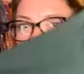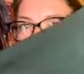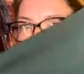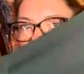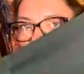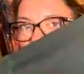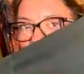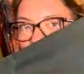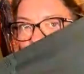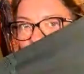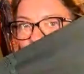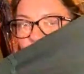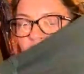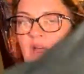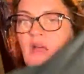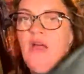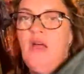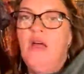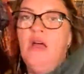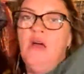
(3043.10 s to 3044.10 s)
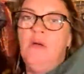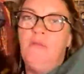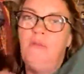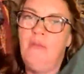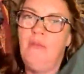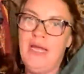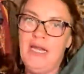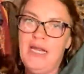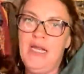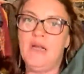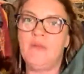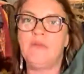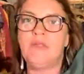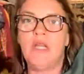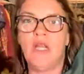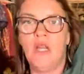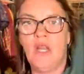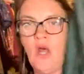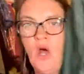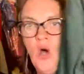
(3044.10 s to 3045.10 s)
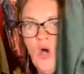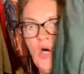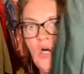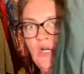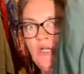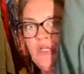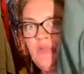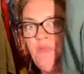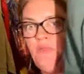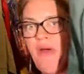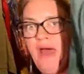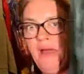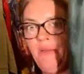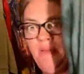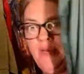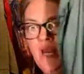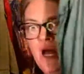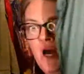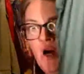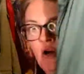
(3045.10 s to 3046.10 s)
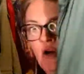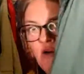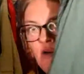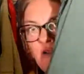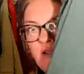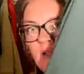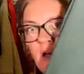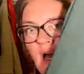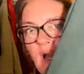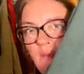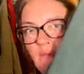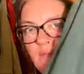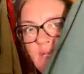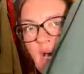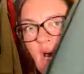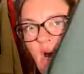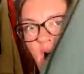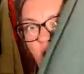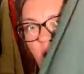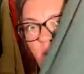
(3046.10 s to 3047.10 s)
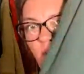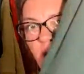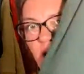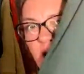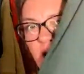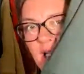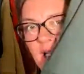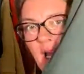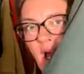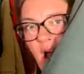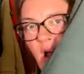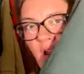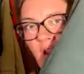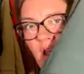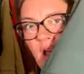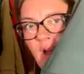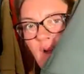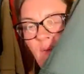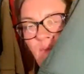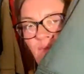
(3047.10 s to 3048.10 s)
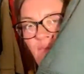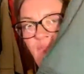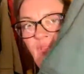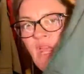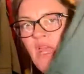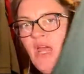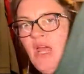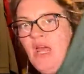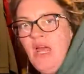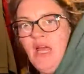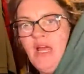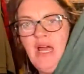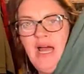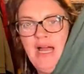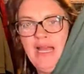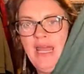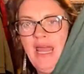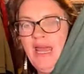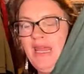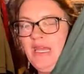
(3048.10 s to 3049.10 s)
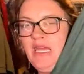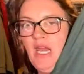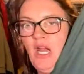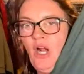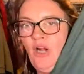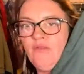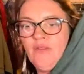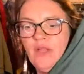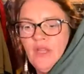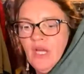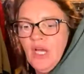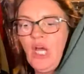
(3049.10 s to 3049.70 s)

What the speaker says: fit it. Medium to large baby doll type top, I'd call it. I can't get over the